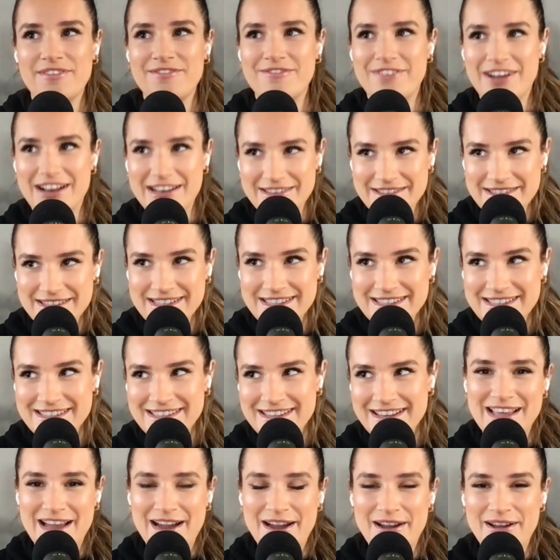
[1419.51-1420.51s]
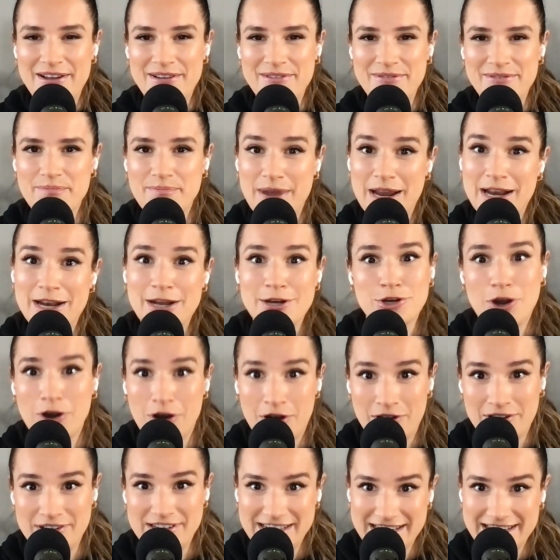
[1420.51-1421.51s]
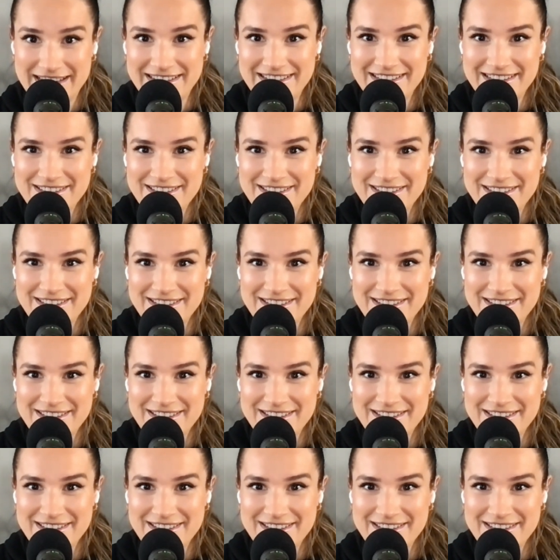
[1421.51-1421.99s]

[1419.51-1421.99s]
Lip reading: events that made it haunted.